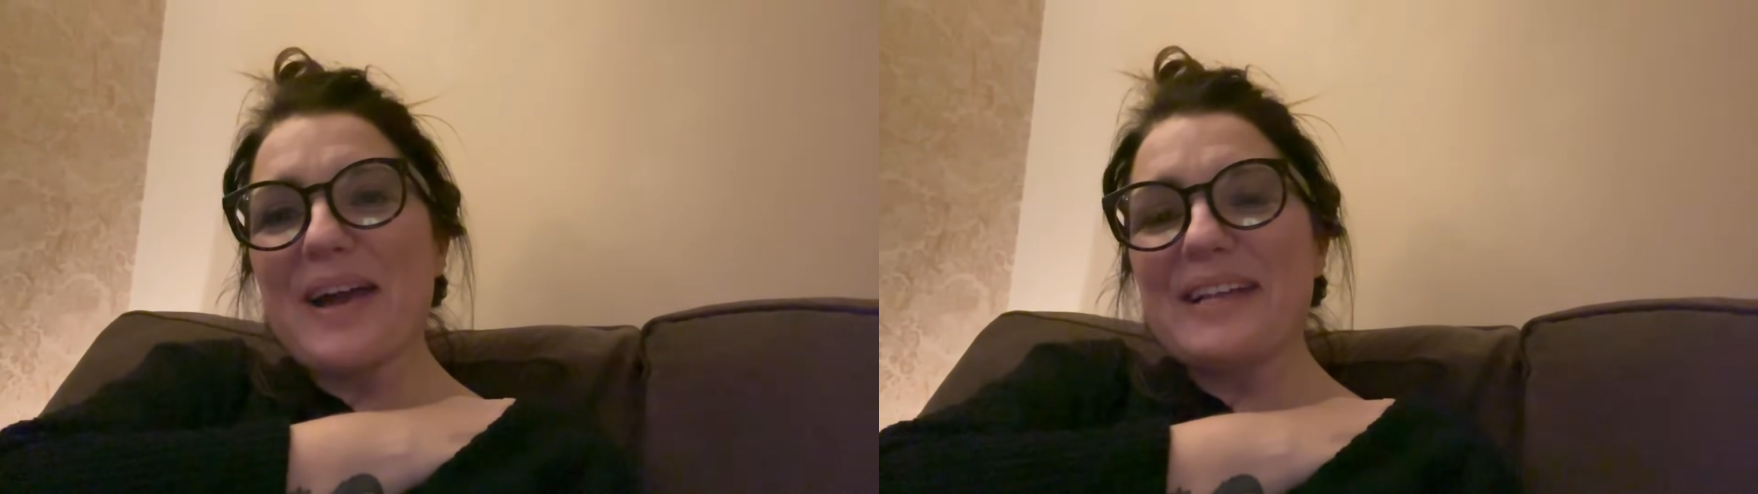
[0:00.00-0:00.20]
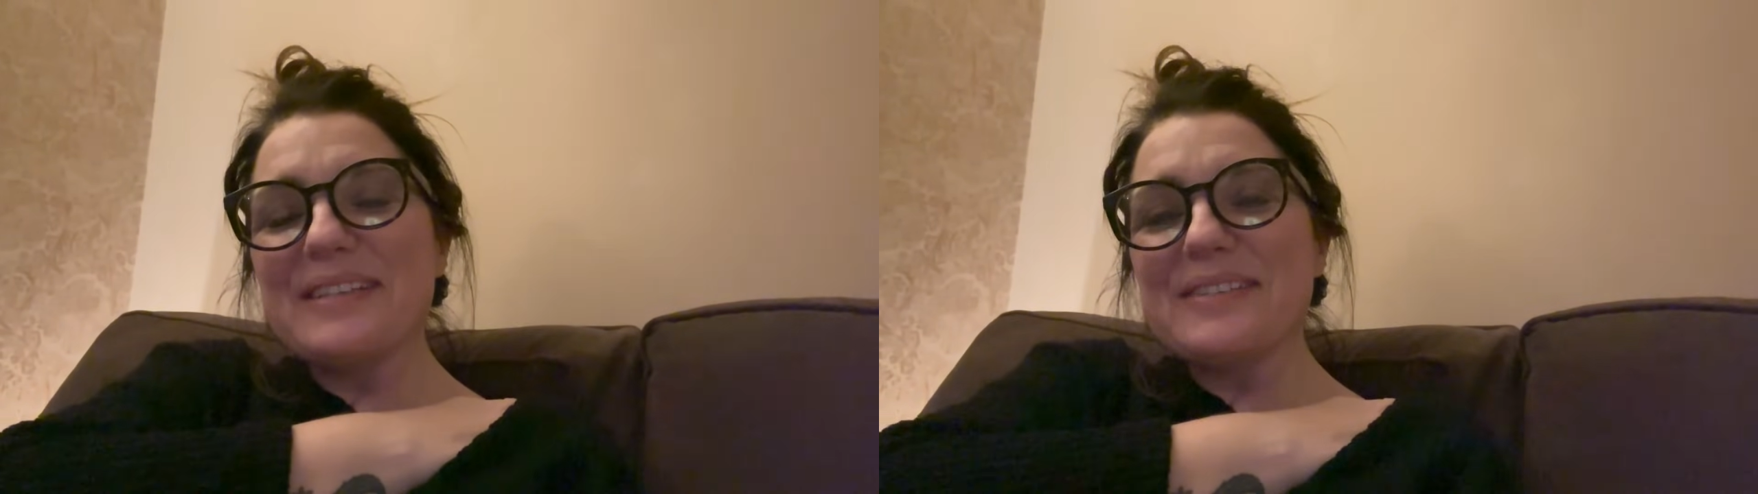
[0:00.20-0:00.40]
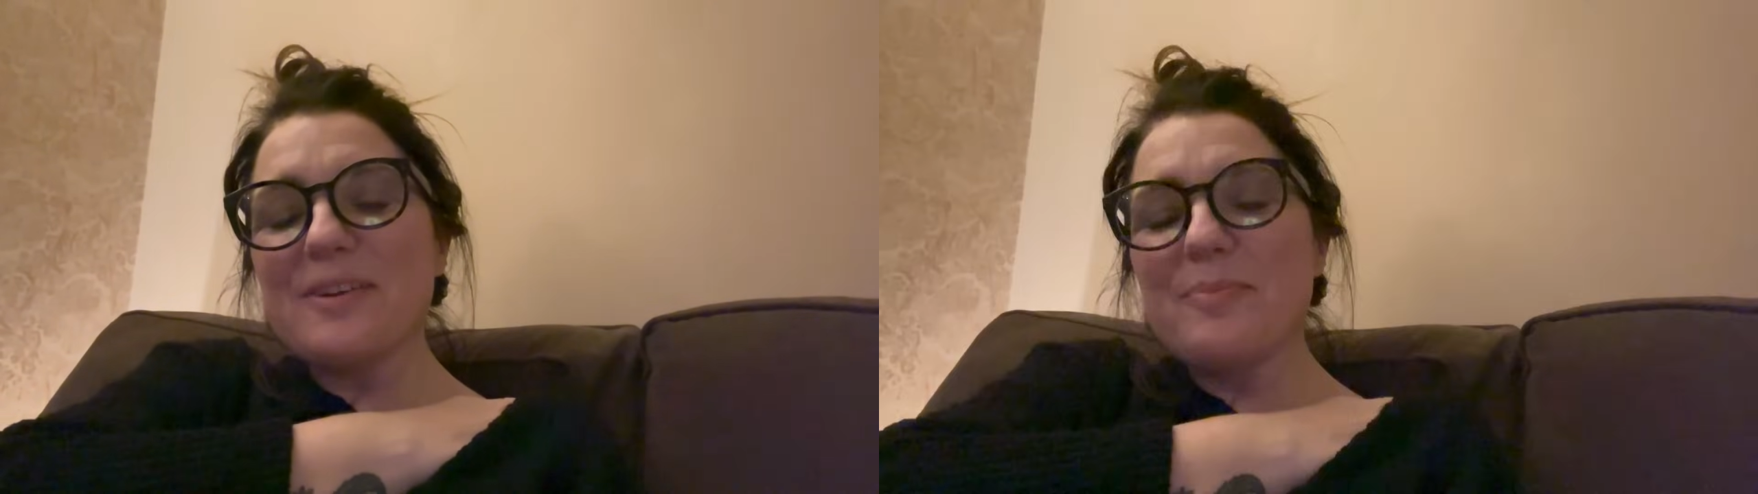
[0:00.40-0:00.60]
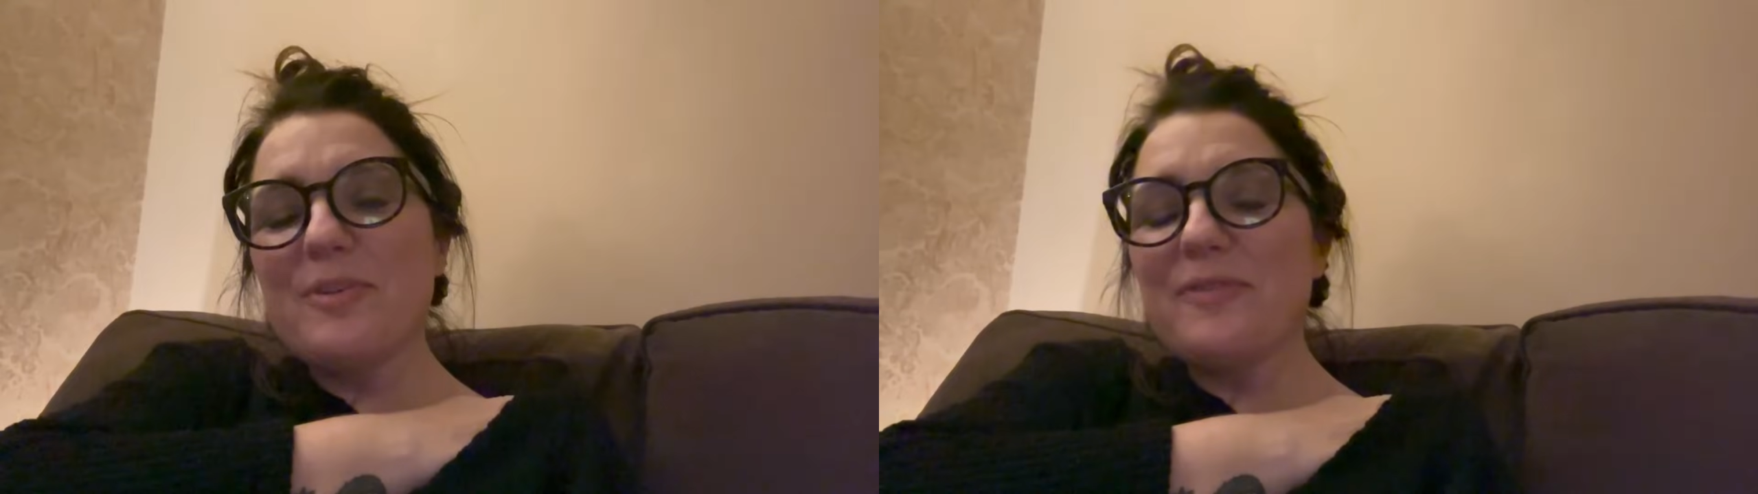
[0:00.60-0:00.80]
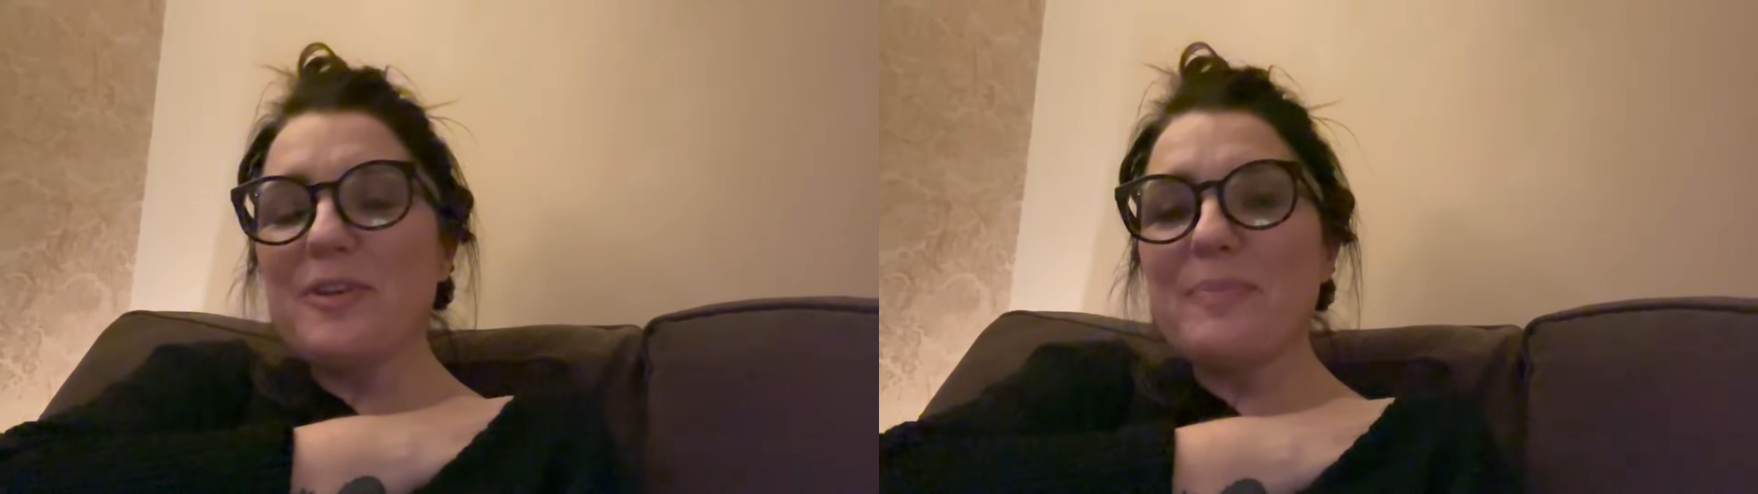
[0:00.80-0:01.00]
and I'll put
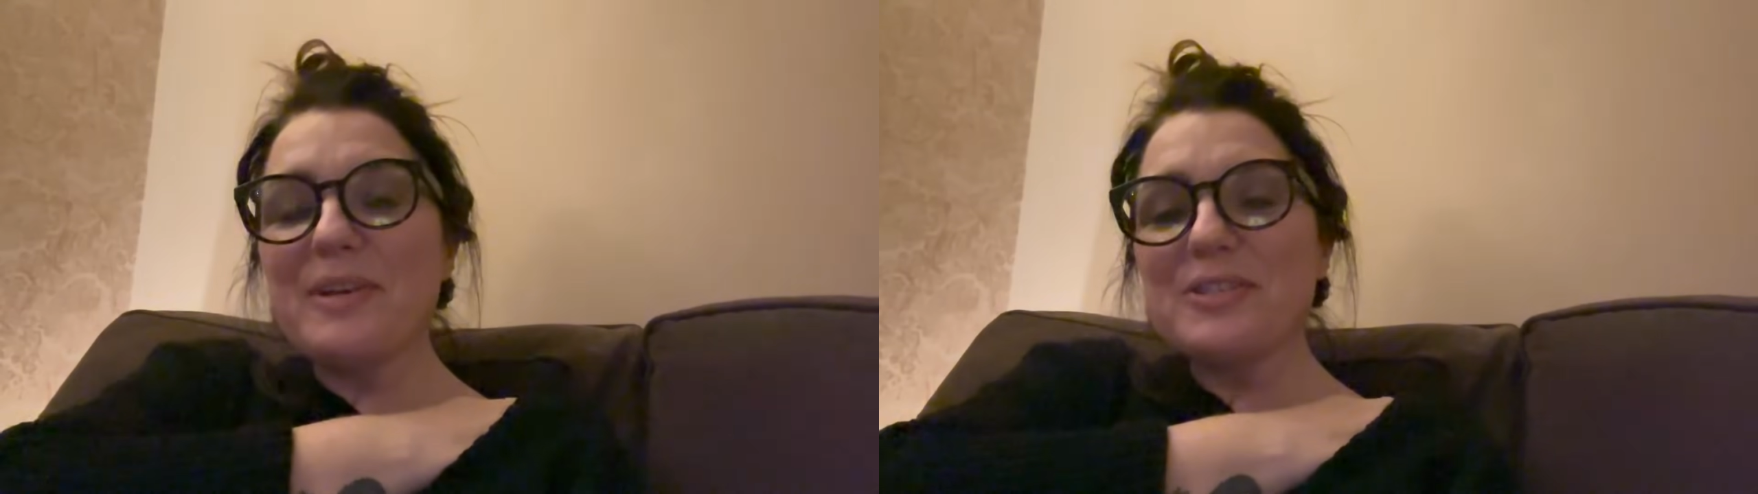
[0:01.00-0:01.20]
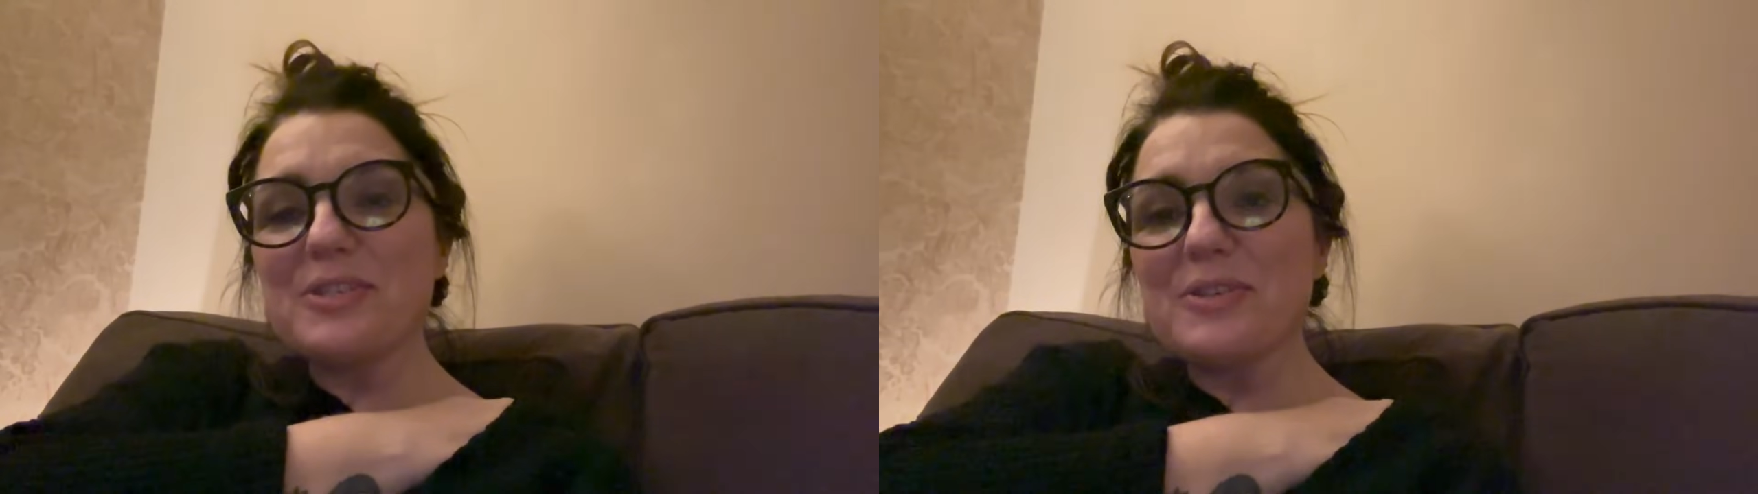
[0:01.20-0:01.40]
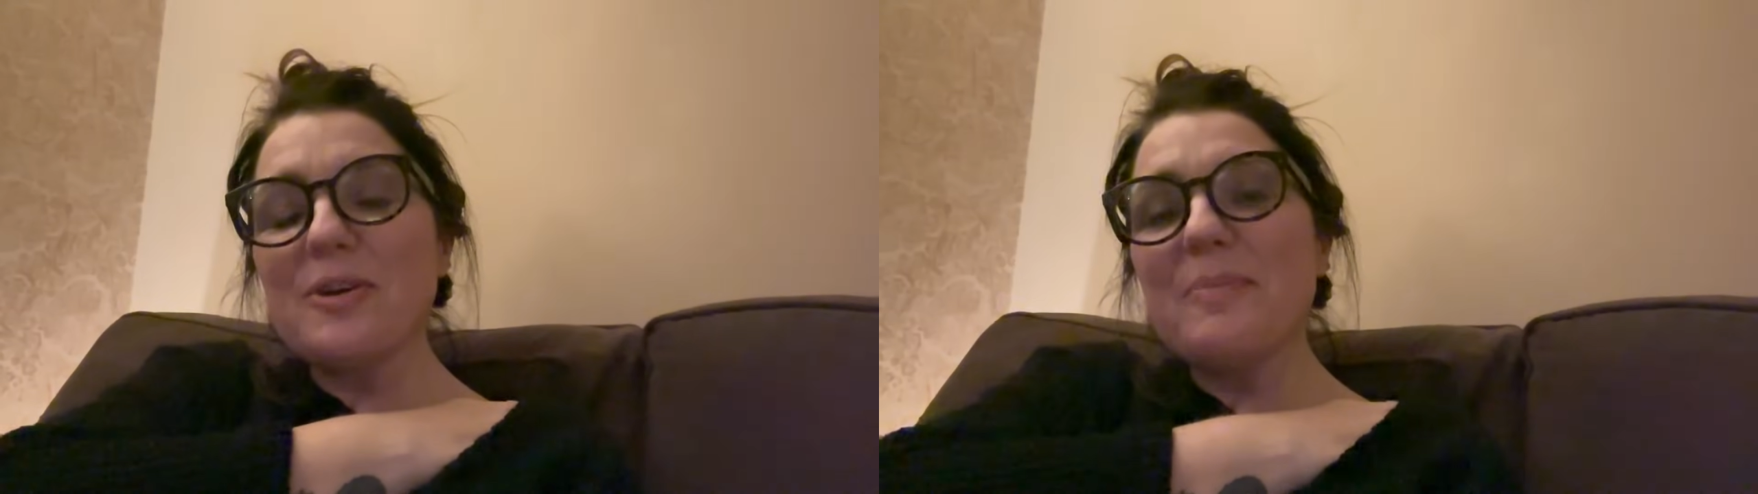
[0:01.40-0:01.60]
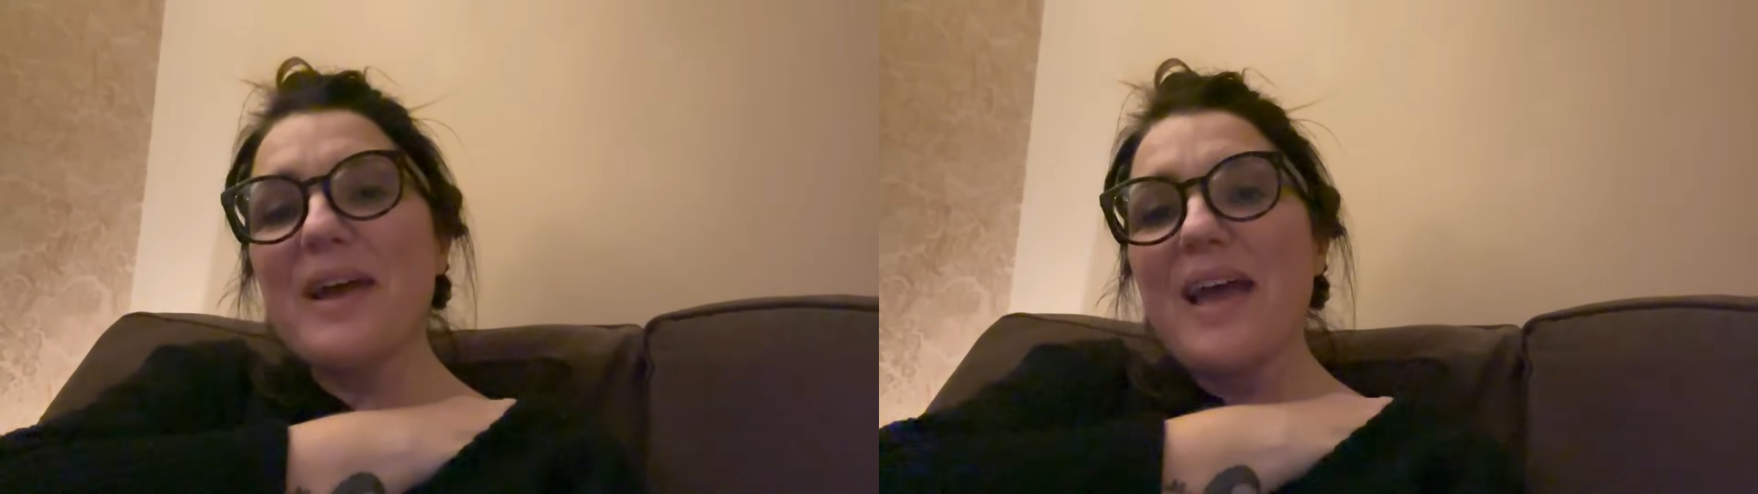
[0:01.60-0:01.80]
a few pictures up.